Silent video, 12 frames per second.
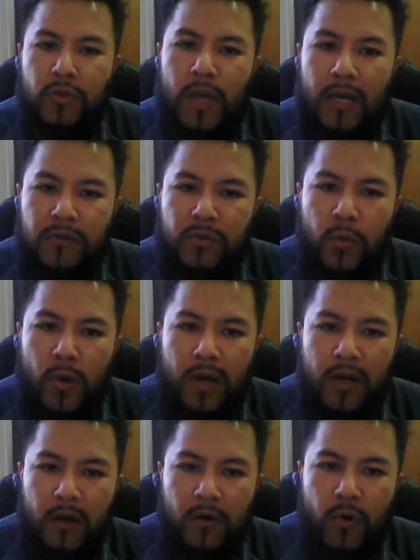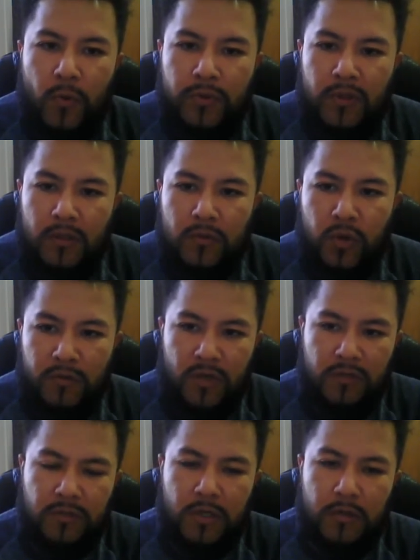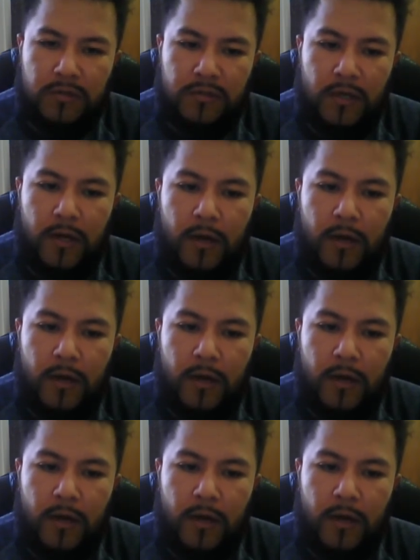I kind of agree with the 12 tribes chart is that